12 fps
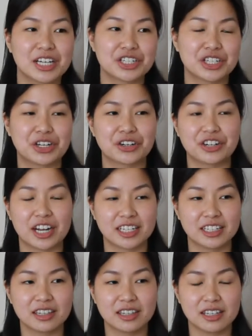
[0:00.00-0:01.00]
She
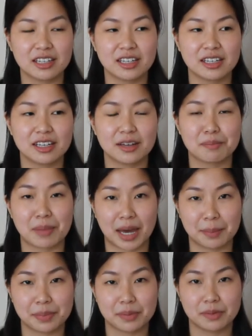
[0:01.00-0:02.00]
created the
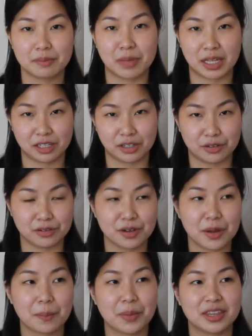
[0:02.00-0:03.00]
map menu,
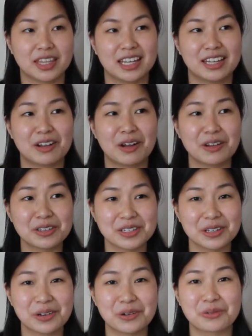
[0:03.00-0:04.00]
but then
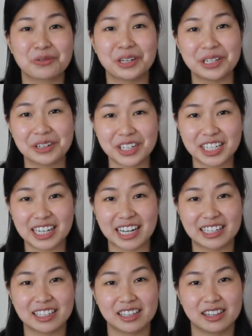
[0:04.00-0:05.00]
also
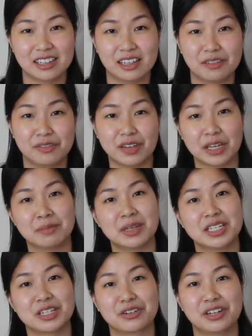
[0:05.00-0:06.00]
recreated the
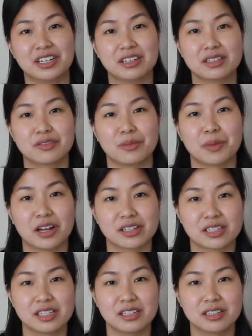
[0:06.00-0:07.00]
famous Greetings from
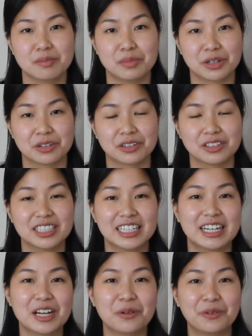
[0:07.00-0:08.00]
Austin mural
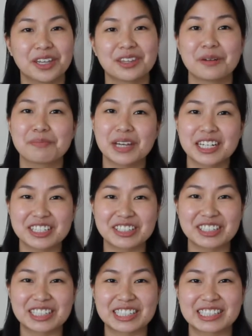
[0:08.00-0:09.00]
with our
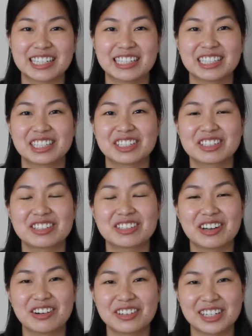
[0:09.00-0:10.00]
pictures, and it looks
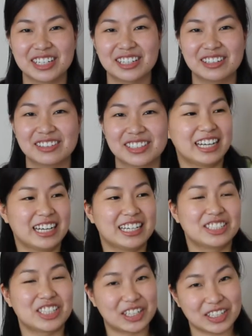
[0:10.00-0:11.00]
so cute.
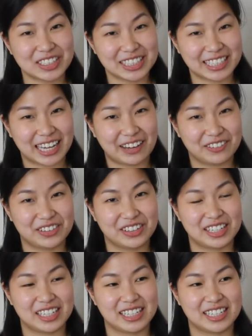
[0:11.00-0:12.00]
Shout out to Kat for
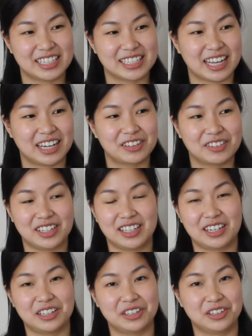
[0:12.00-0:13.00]
this. I don't
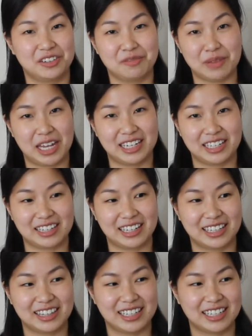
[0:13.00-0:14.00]
think I could have made it
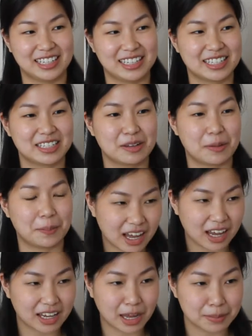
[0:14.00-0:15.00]
like this.
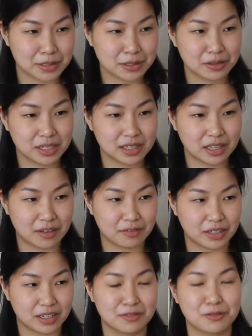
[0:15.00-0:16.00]
I absolutely love
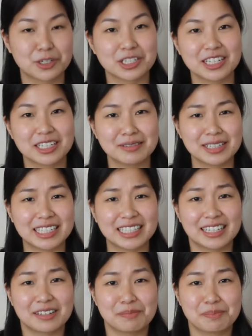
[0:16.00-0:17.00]
it. Unfortunately, we didn't
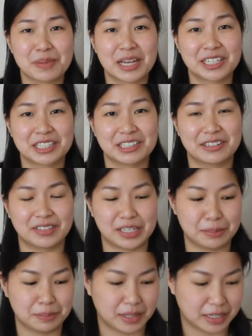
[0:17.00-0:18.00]
get a picture of
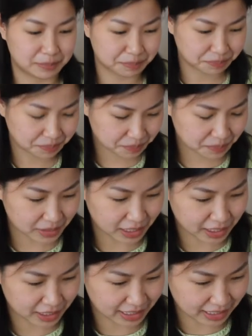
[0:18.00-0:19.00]
it, but
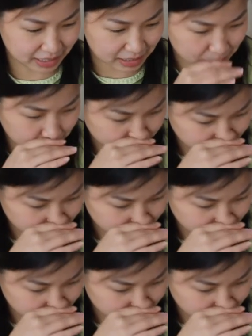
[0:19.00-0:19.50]
here it is.